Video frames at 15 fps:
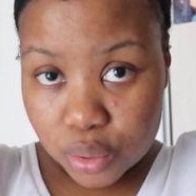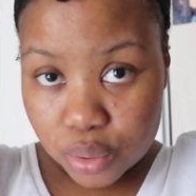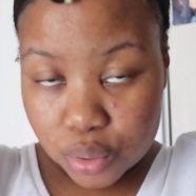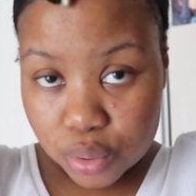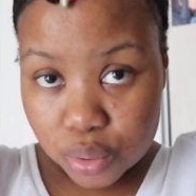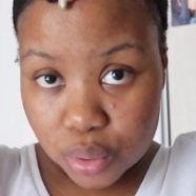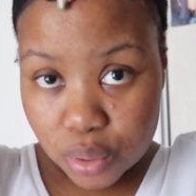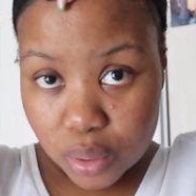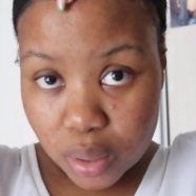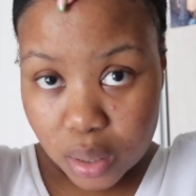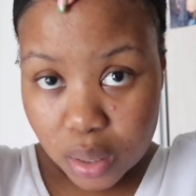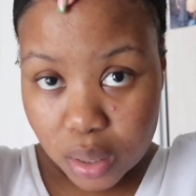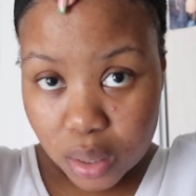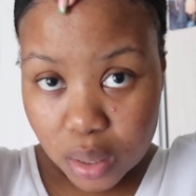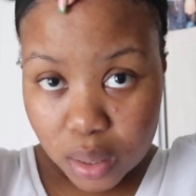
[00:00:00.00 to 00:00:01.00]
So
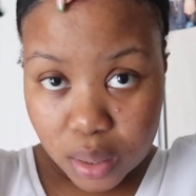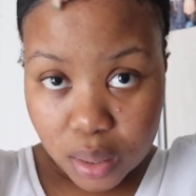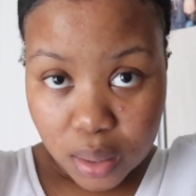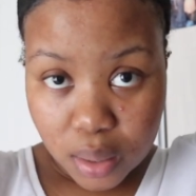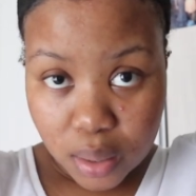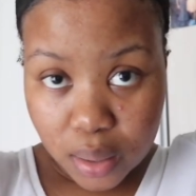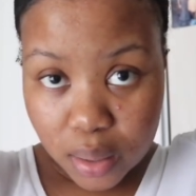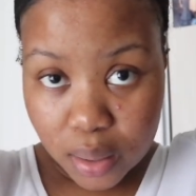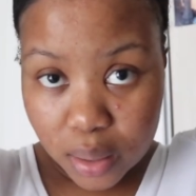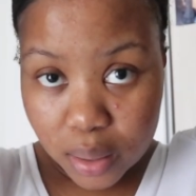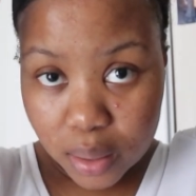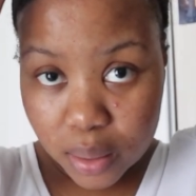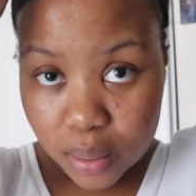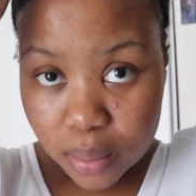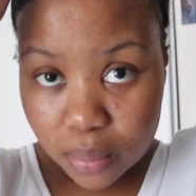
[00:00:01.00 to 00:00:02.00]
yeah,
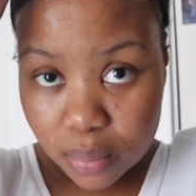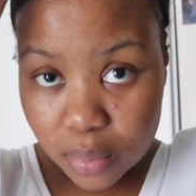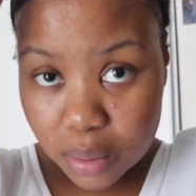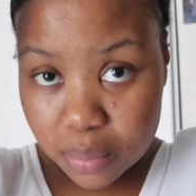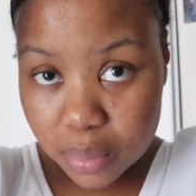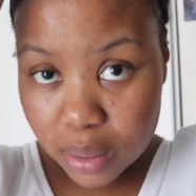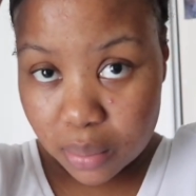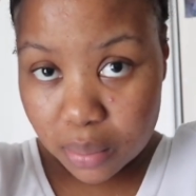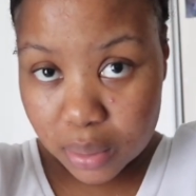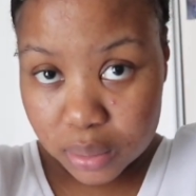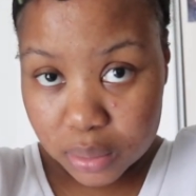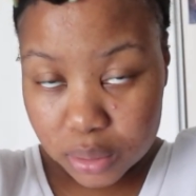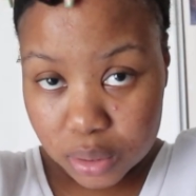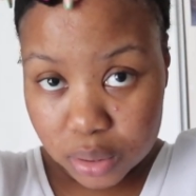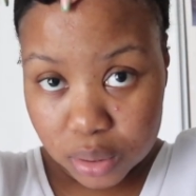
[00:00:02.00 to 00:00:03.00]
I'm laying my
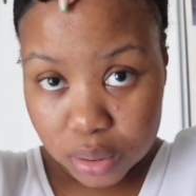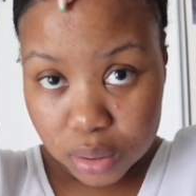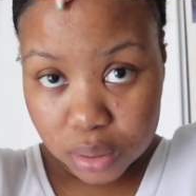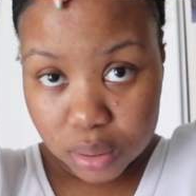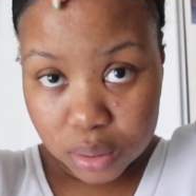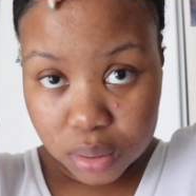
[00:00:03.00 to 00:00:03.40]
edges,